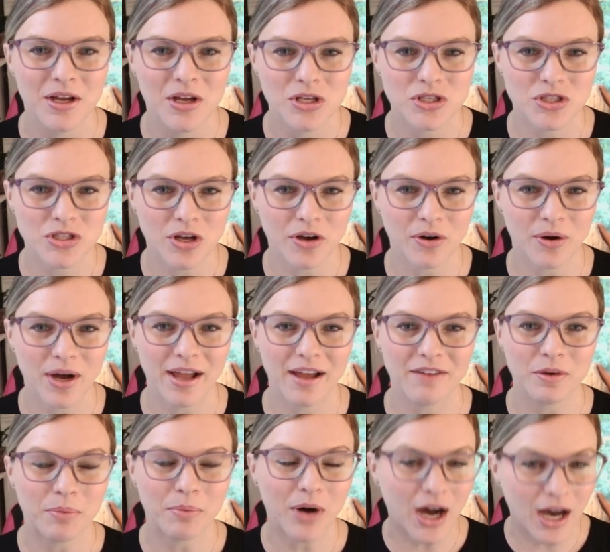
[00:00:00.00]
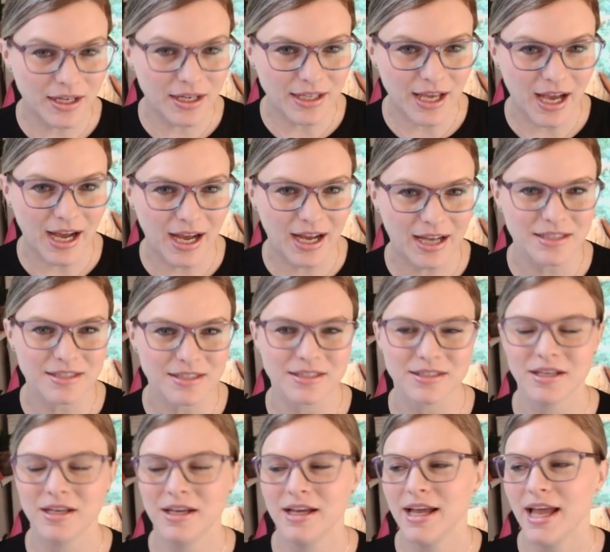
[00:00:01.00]
So I have a podcast
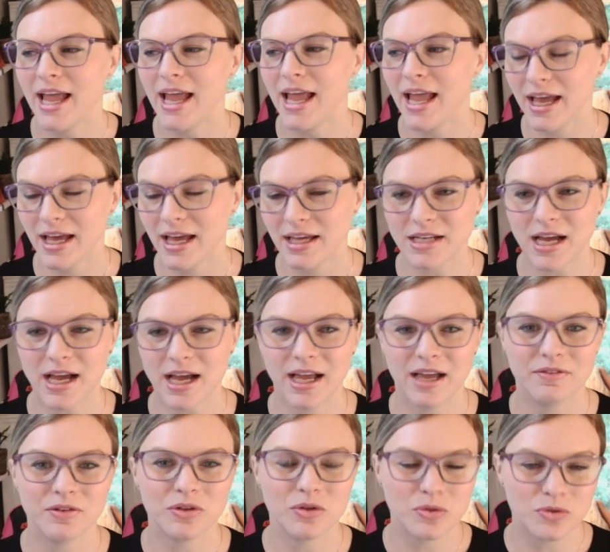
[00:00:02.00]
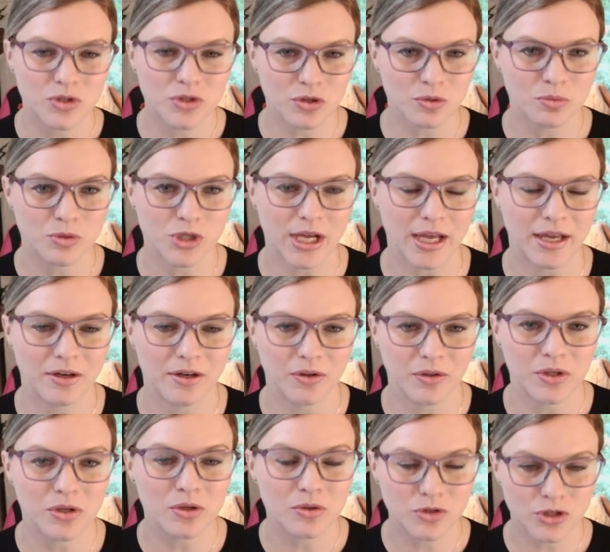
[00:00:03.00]
and I have a YouTube channel. And
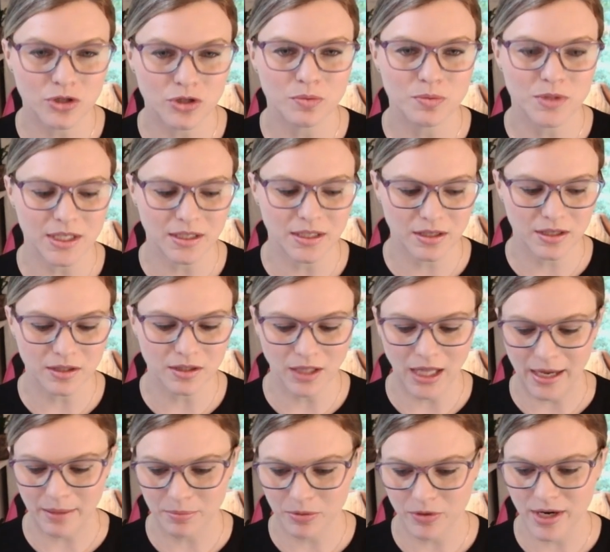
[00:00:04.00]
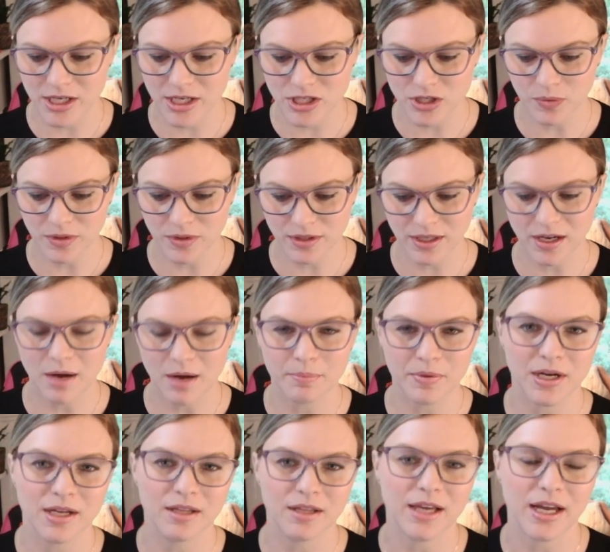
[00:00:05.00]
the YouTube's in collaboration with the
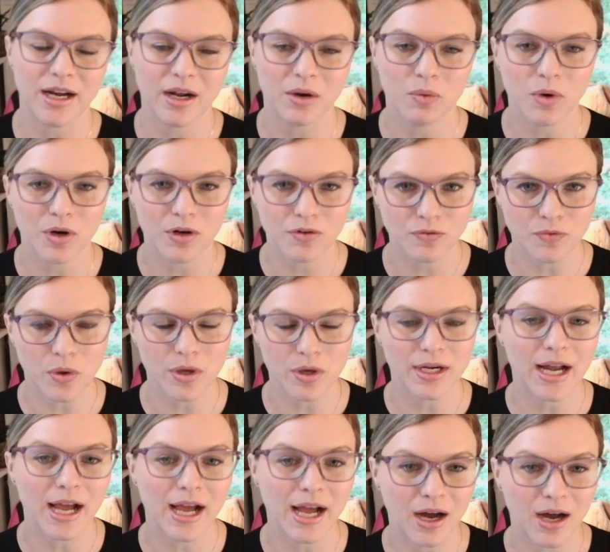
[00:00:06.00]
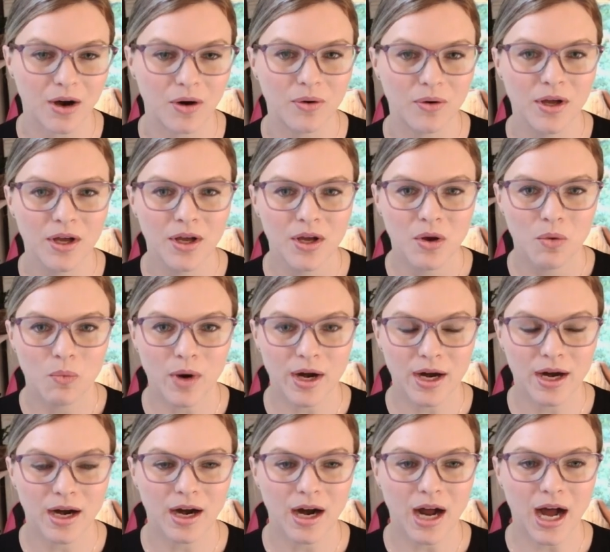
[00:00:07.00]
company that I work for now,
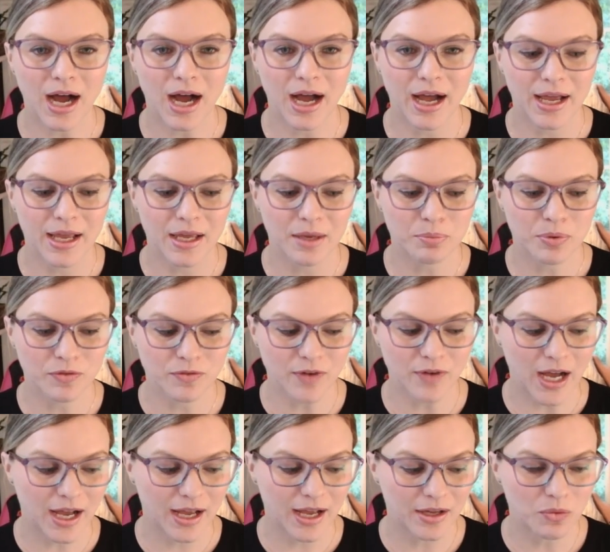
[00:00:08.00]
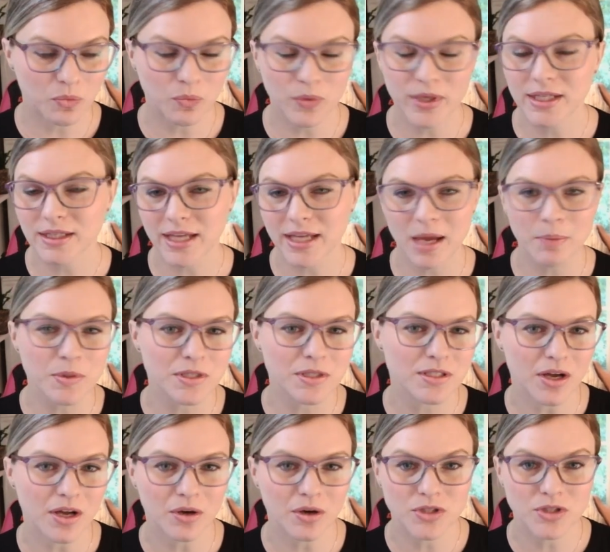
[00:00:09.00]
where I provide weekly
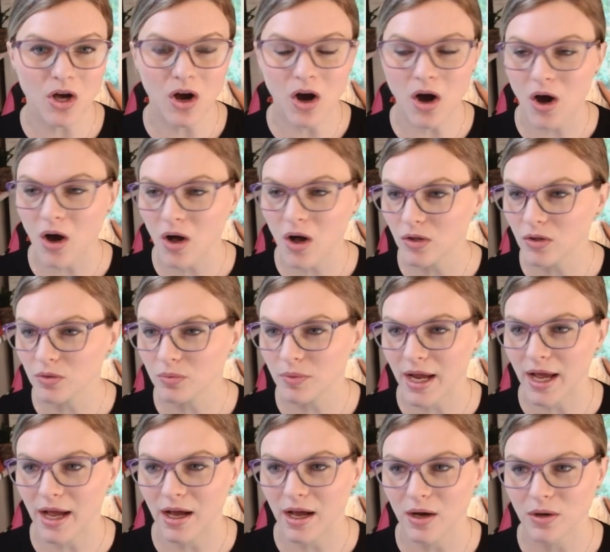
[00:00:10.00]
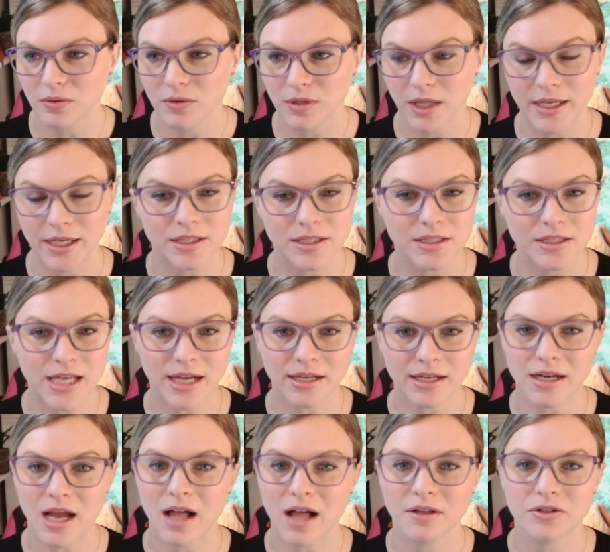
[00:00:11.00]
episodes all around like the
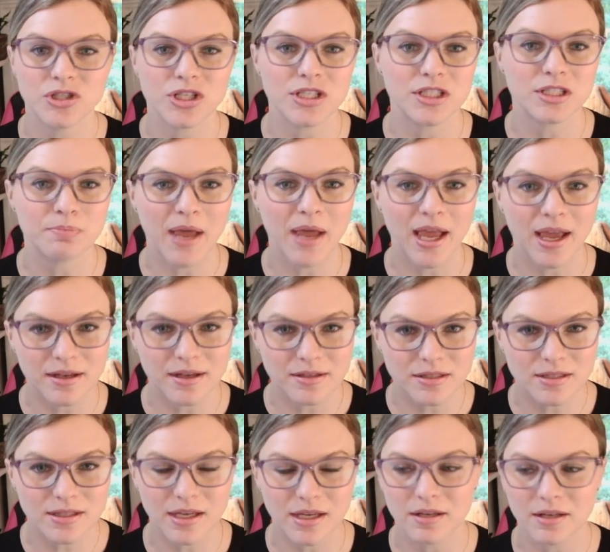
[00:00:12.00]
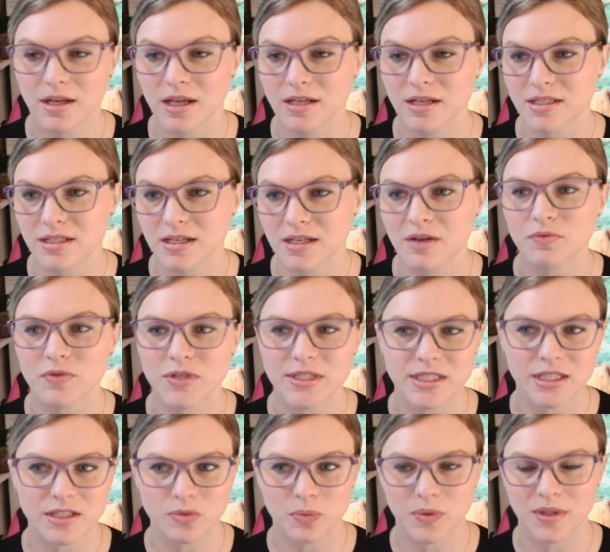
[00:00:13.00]
technology space. And it's an
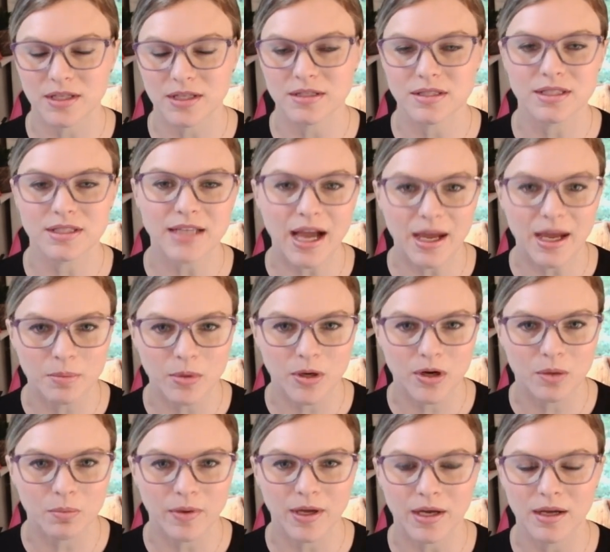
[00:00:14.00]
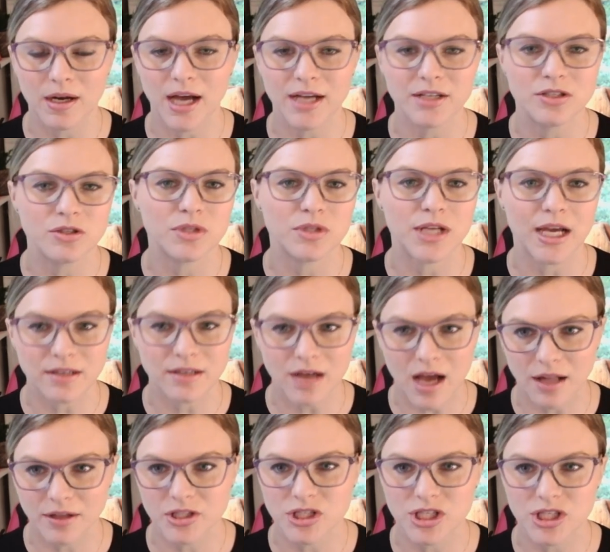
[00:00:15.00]
emphasis within cyber, but I do
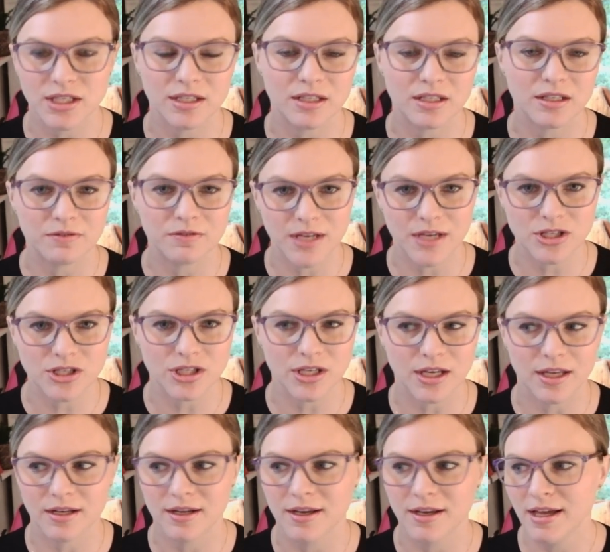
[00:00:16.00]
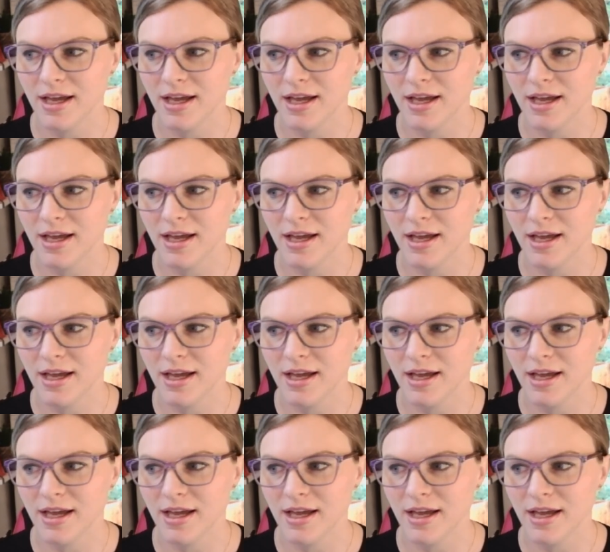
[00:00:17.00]
technology and innovation.